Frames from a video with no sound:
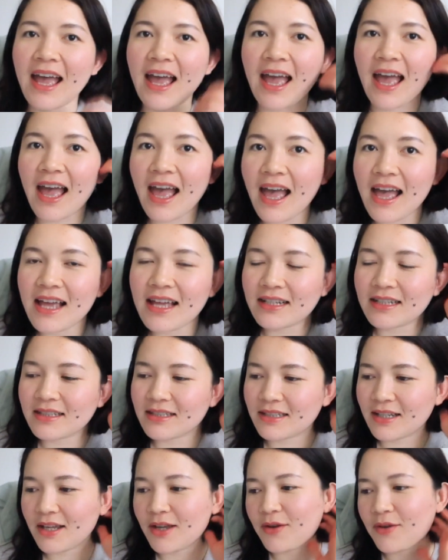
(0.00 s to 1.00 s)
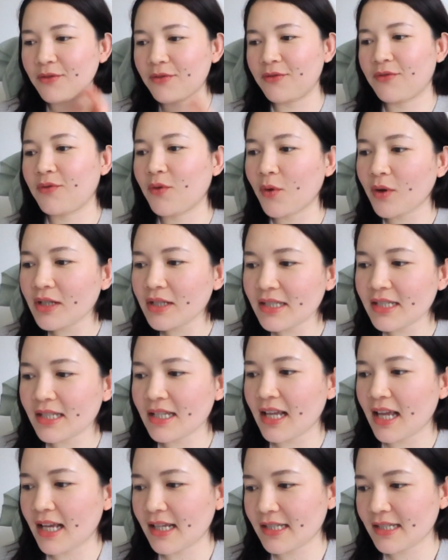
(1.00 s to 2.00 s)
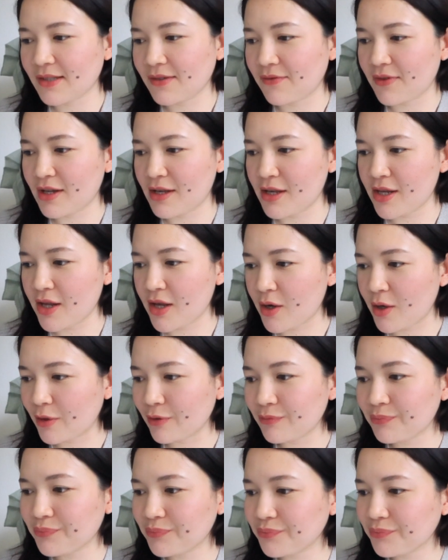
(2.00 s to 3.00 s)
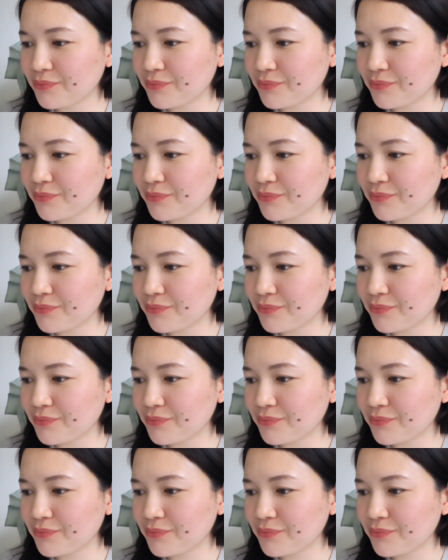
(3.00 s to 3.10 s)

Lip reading: And for today's video,